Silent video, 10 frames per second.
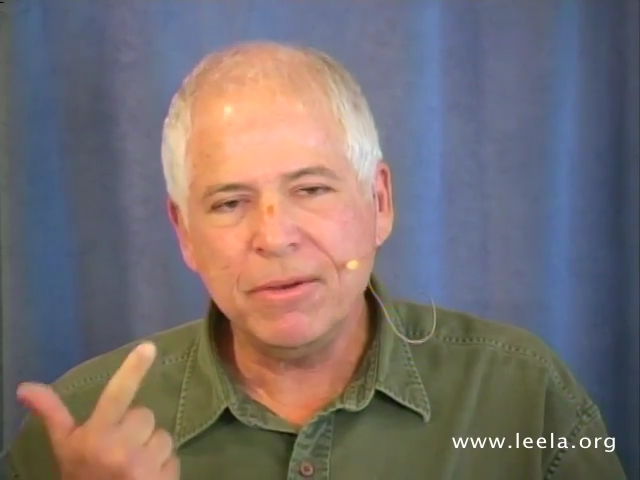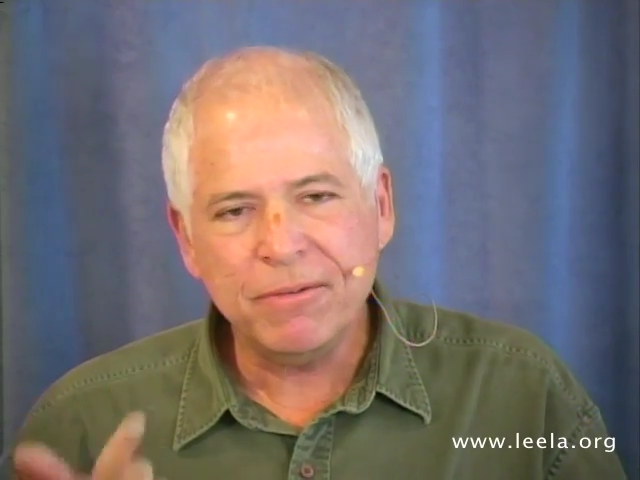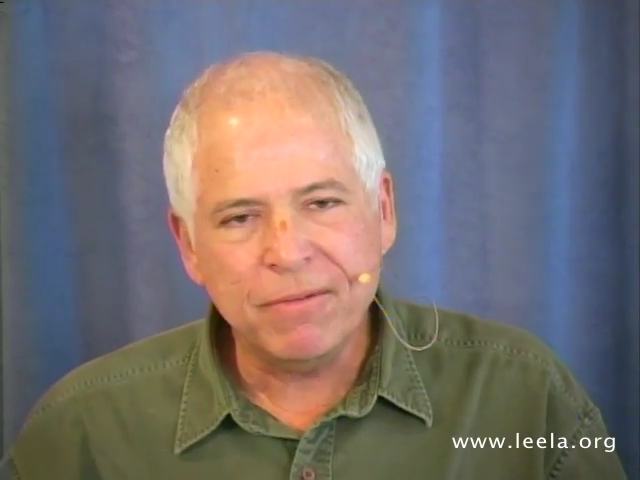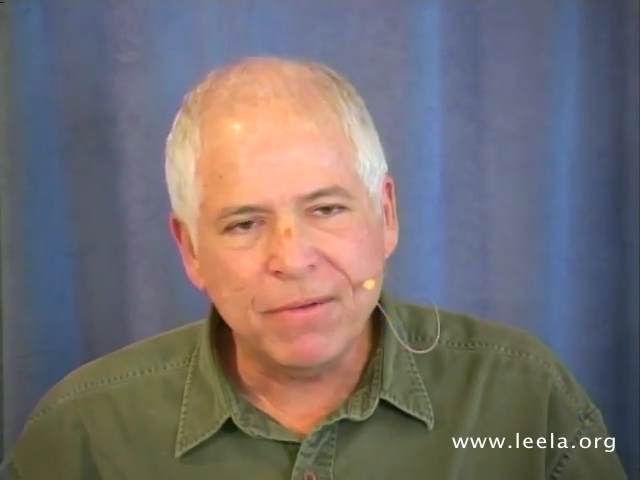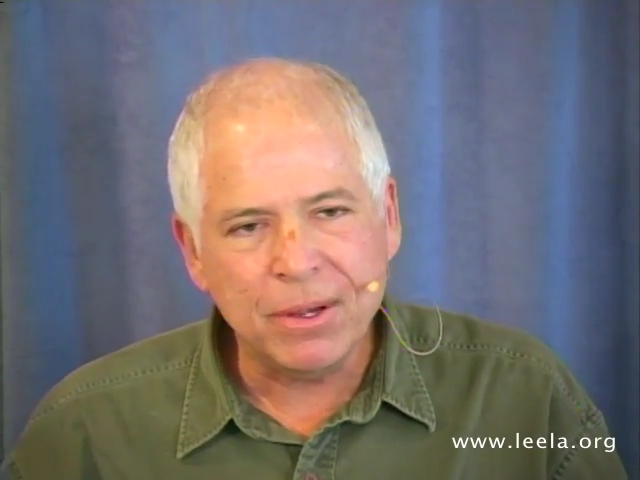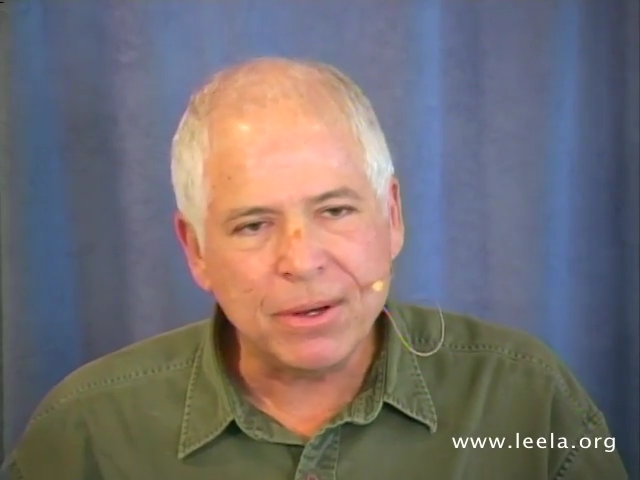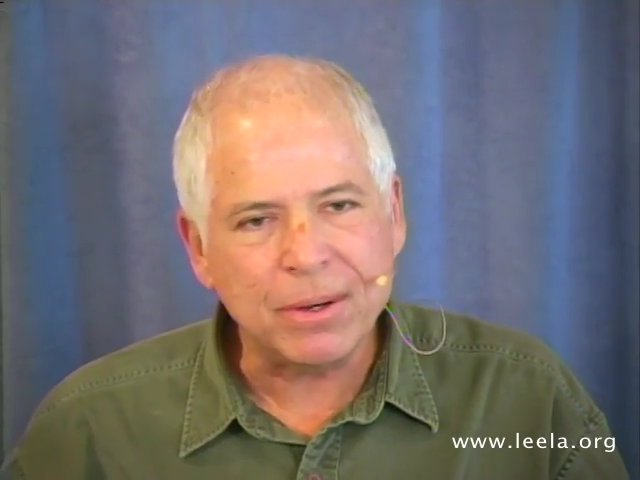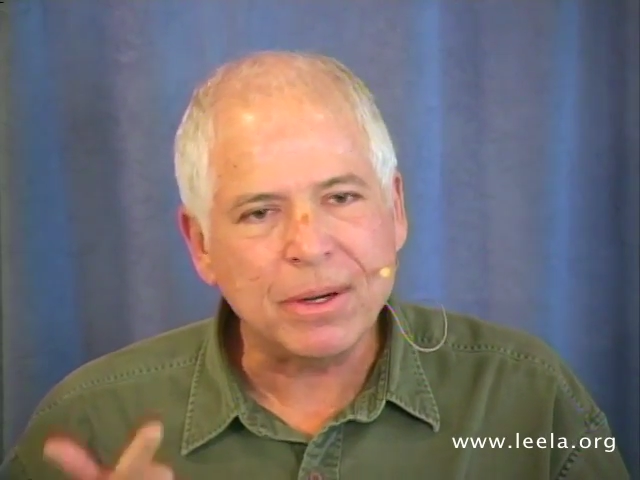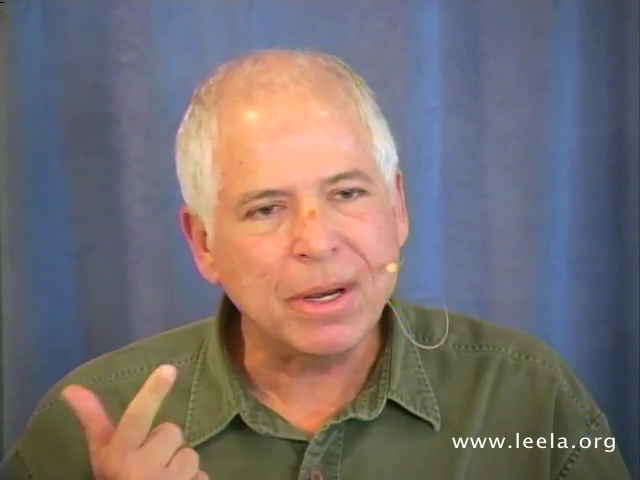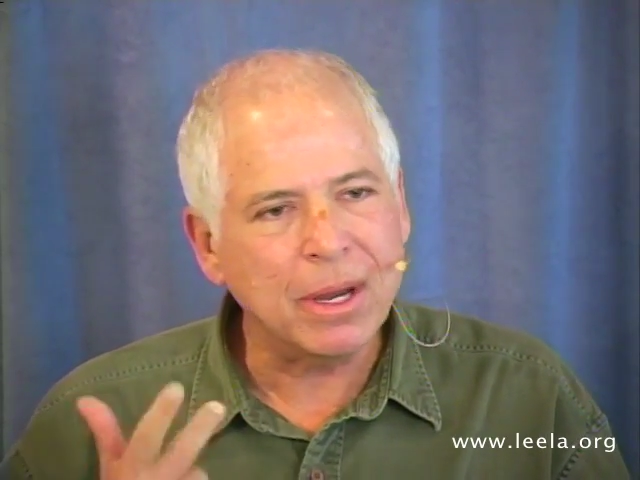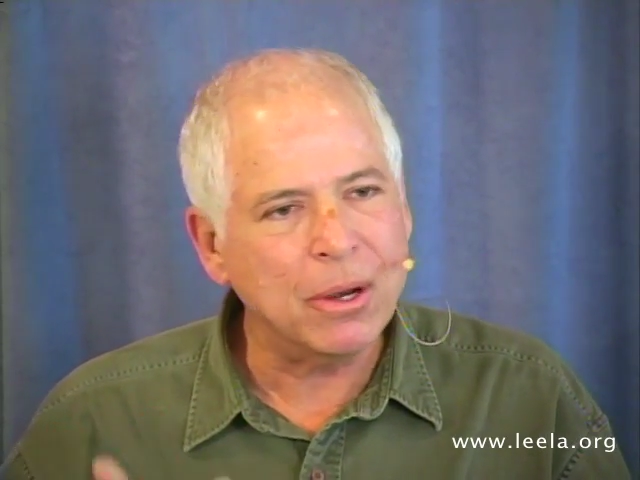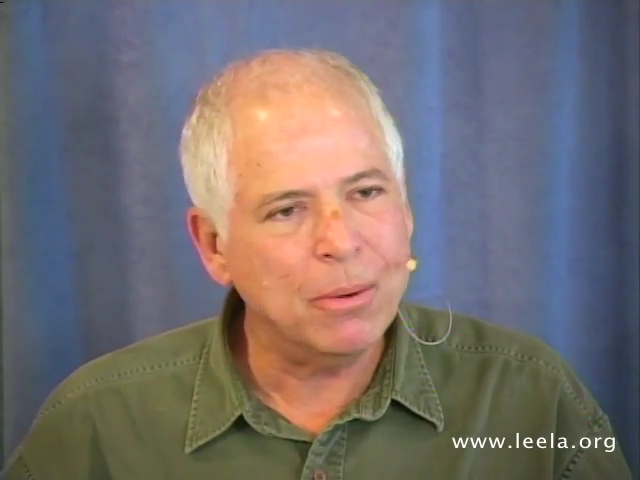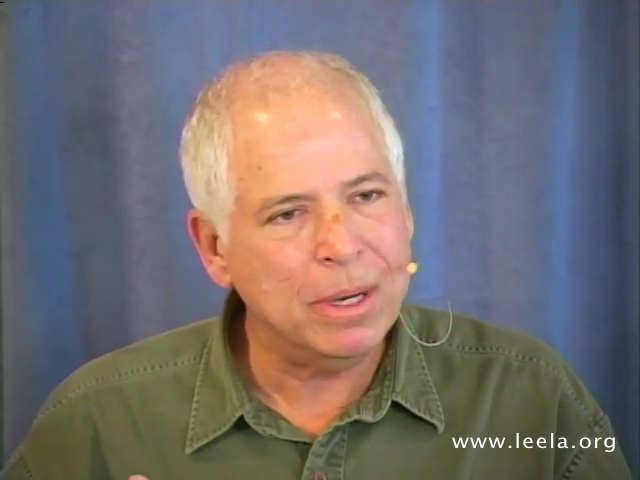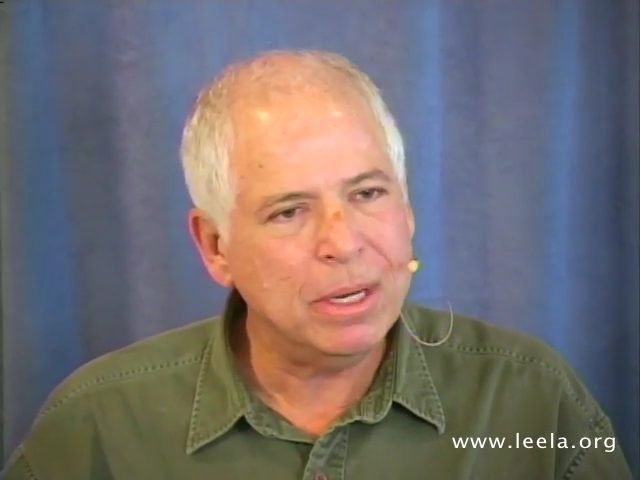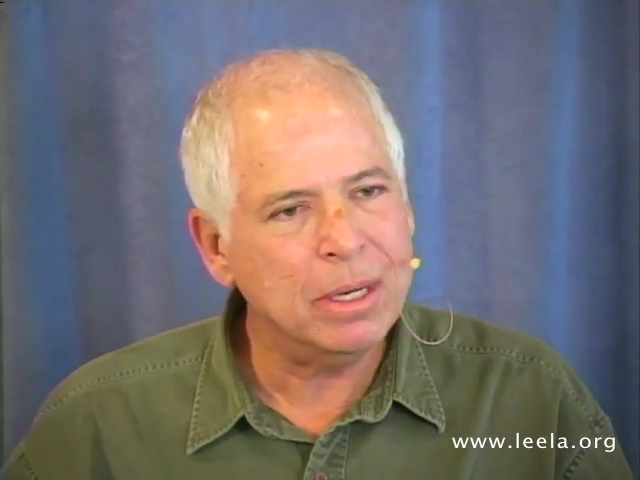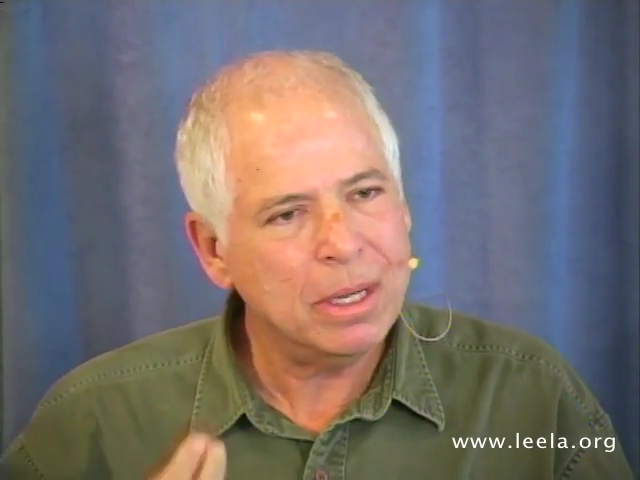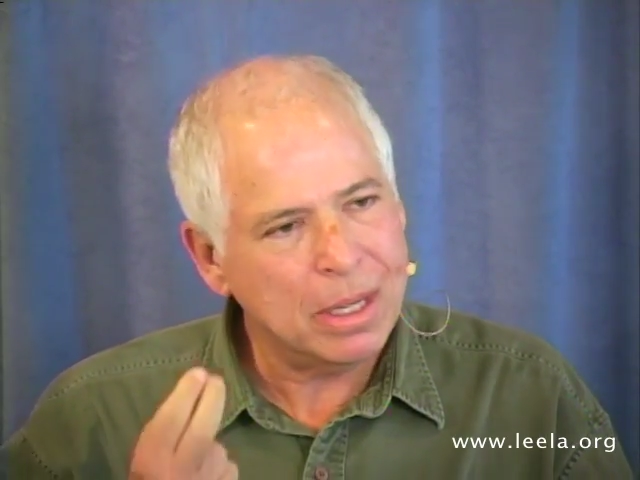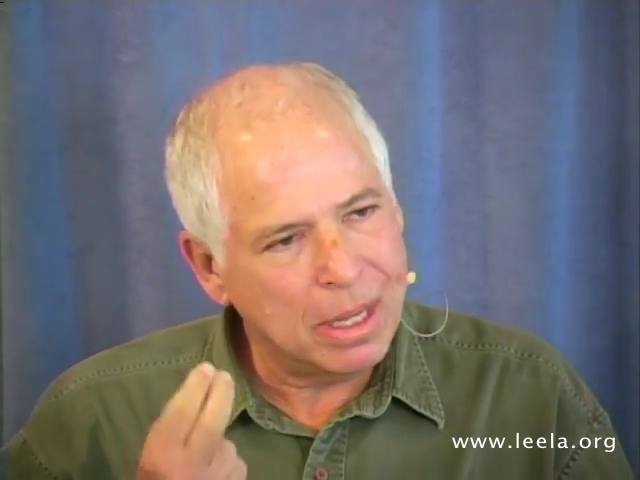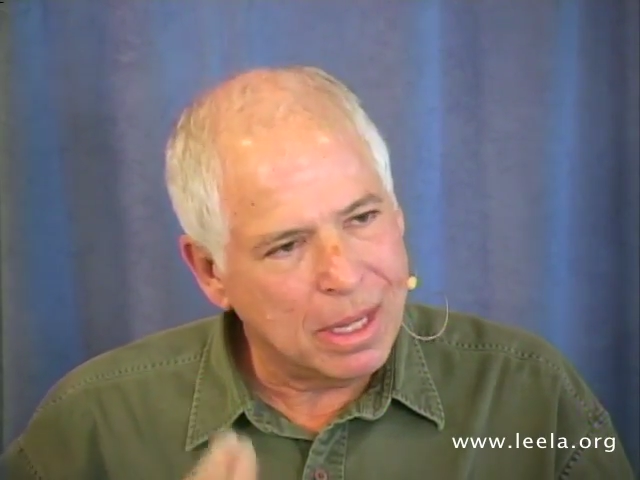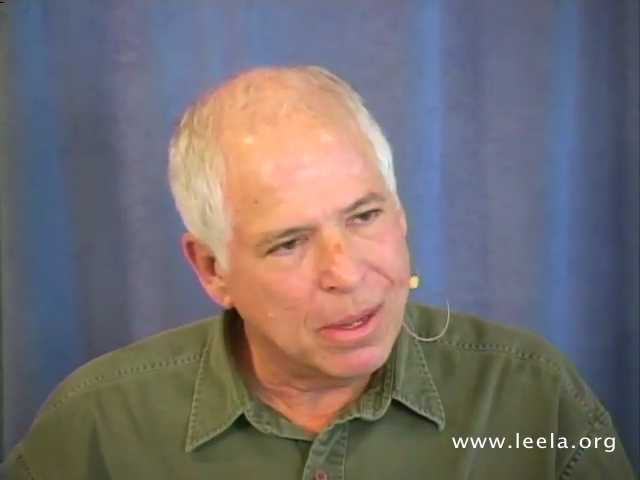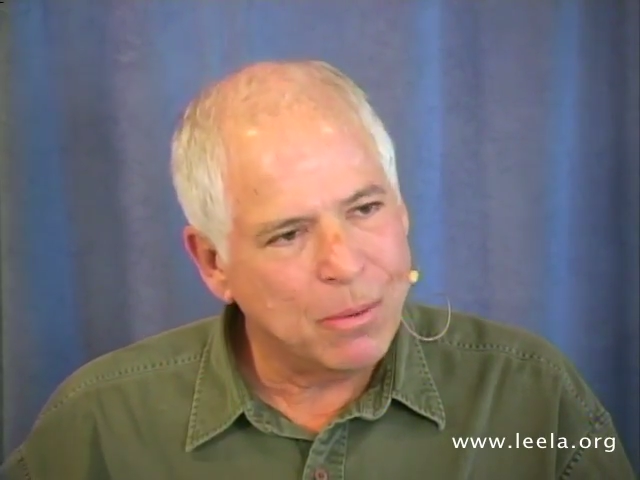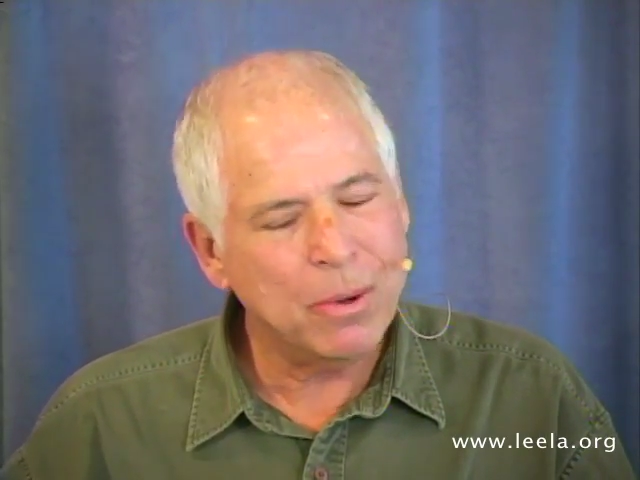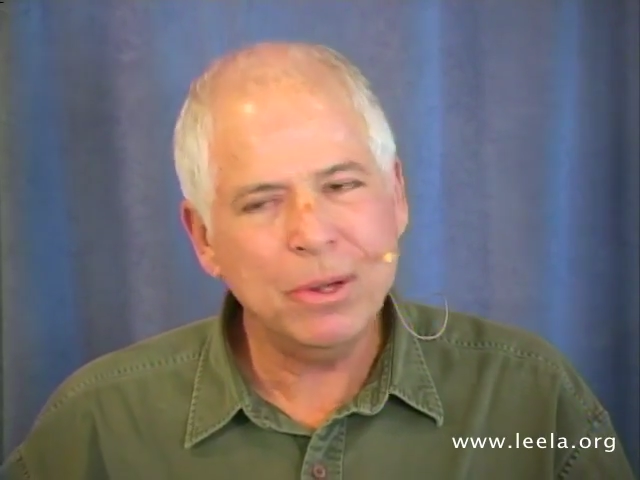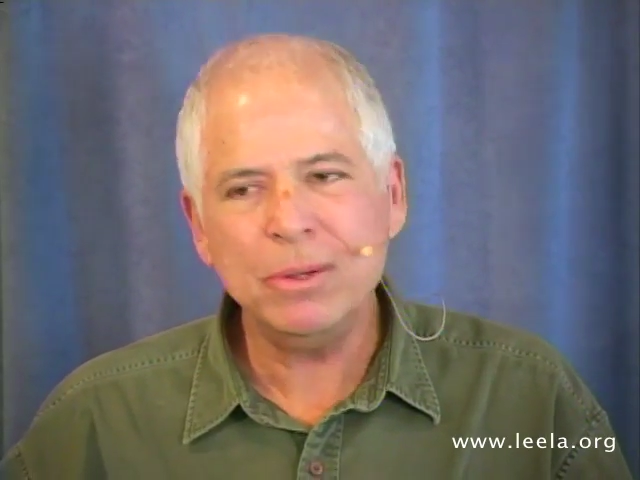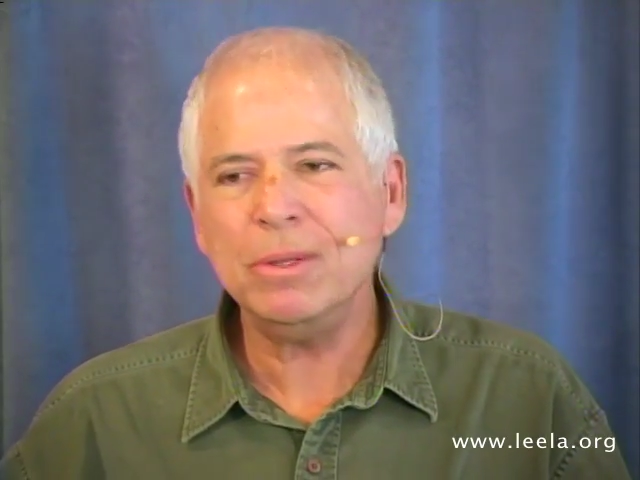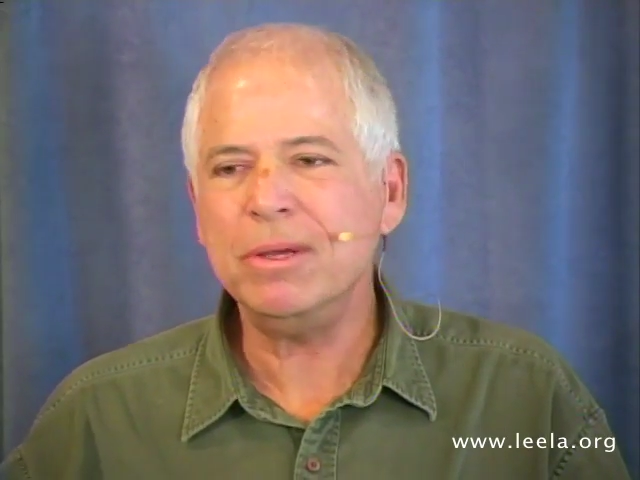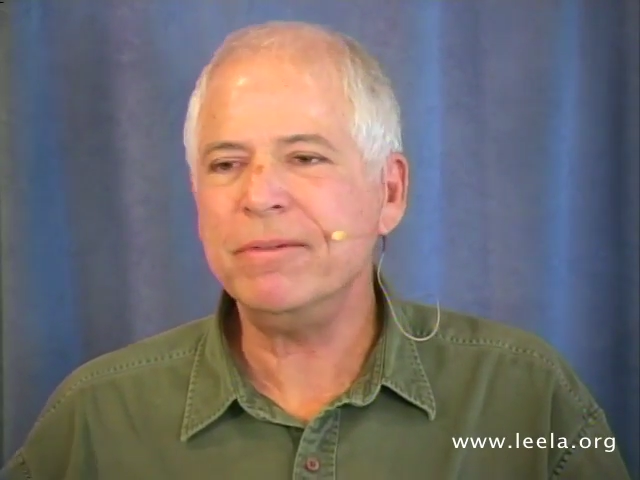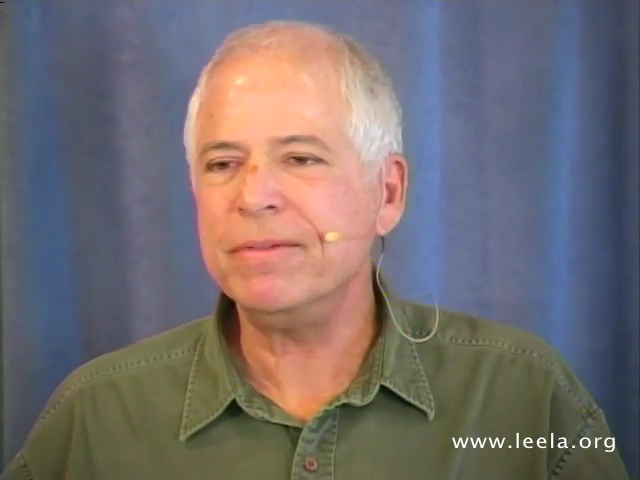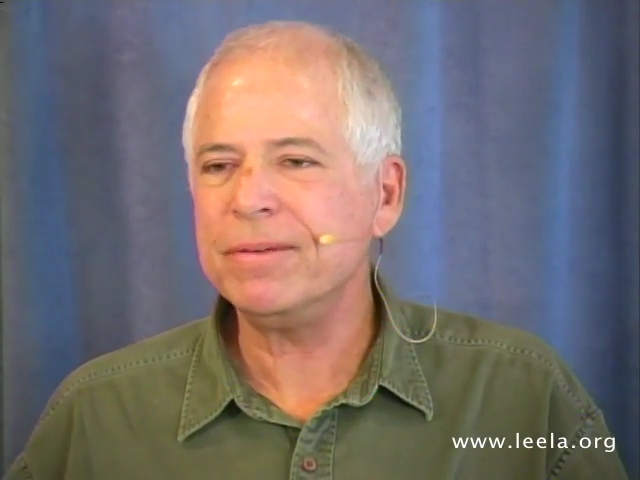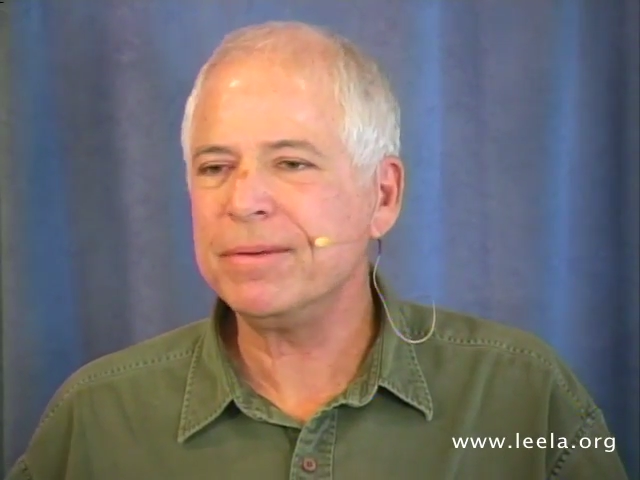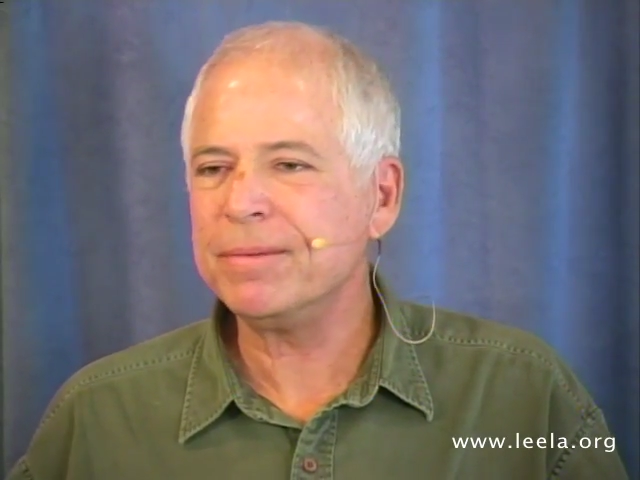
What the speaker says: fear, and greed where you live?